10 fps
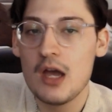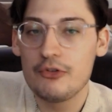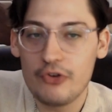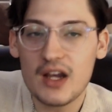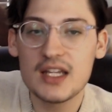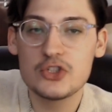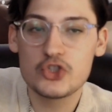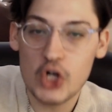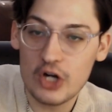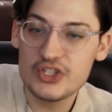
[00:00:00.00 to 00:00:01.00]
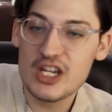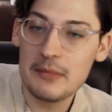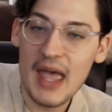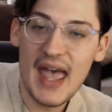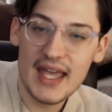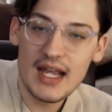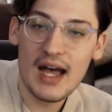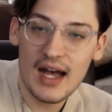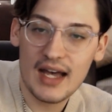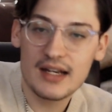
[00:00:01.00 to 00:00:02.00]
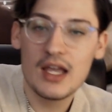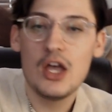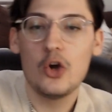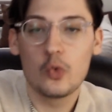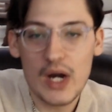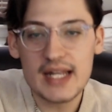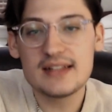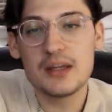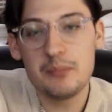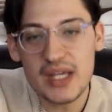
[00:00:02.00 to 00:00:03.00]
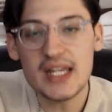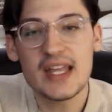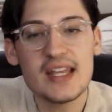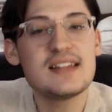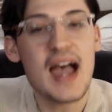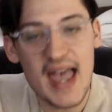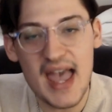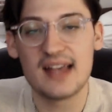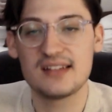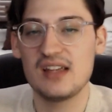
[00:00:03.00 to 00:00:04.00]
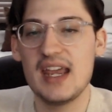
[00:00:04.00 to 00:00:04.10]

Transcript: Fucking charging him head on, ready to beat his ass.